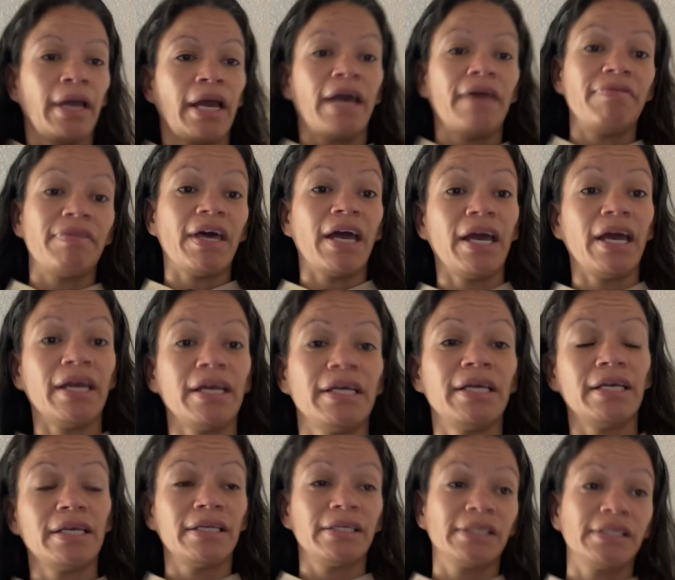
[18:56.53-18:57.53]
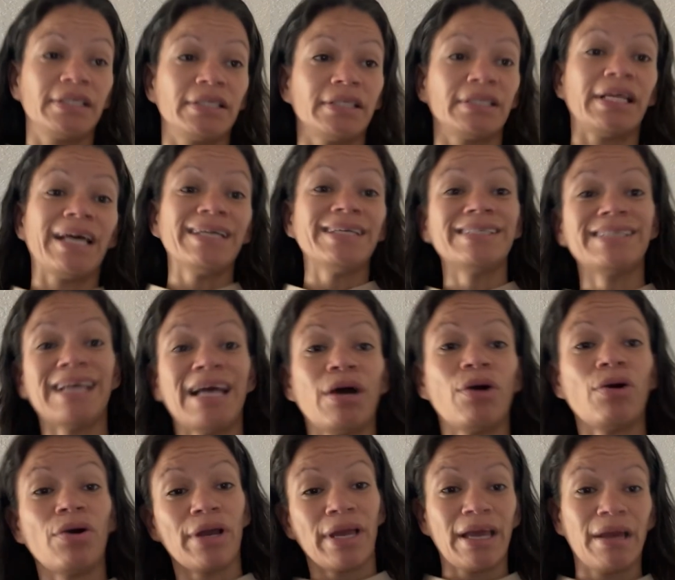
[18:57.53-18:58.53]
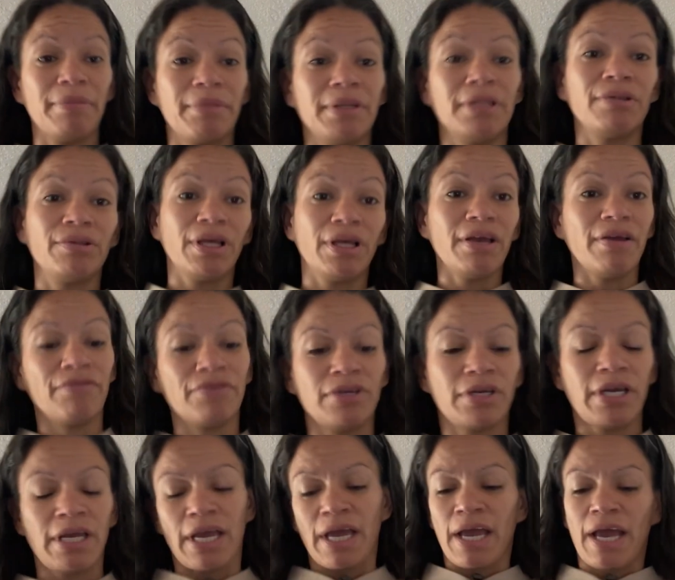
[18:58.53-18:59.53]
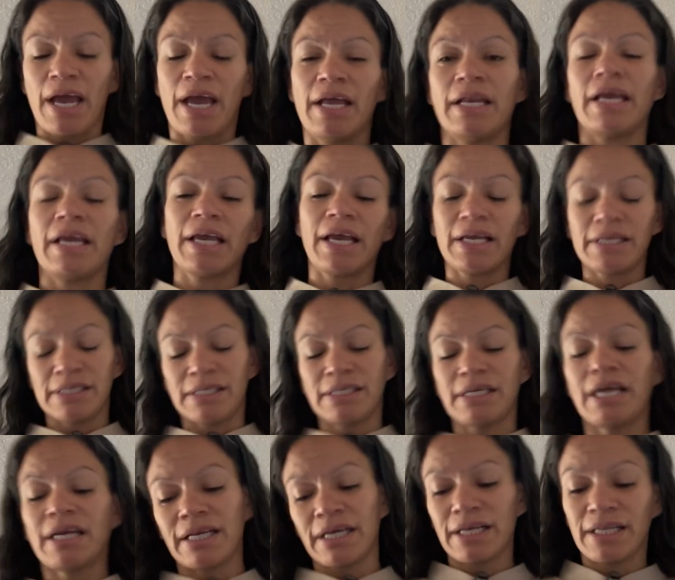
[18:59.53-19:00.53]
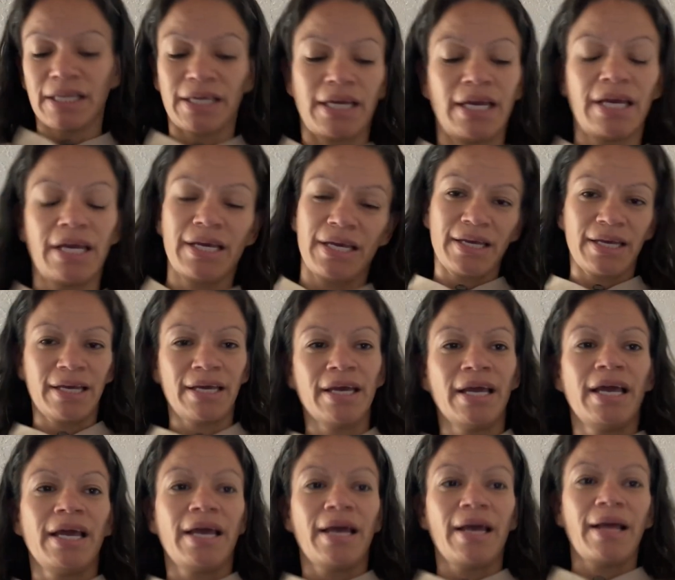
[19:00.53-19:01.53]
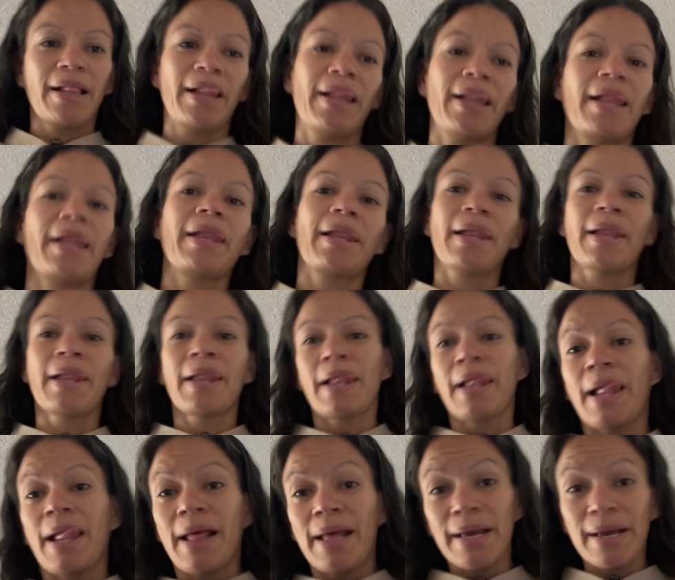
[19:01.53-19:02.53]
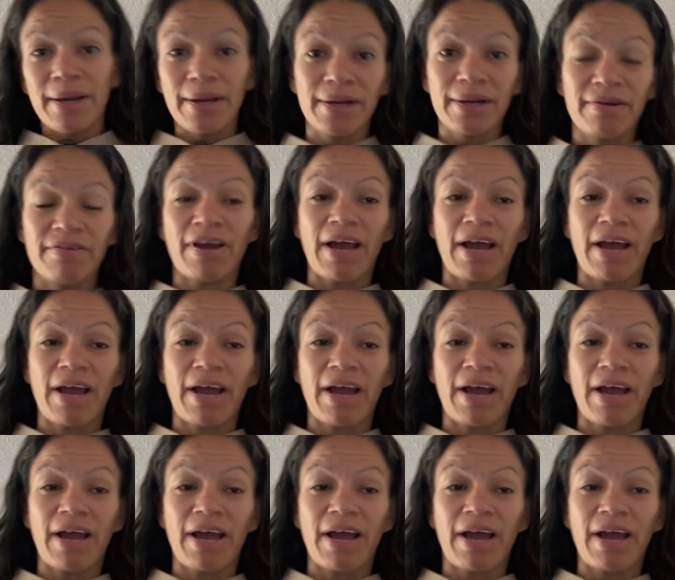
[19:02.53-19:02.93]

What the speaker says: And that is how Ammon lived. And I guess technically he could have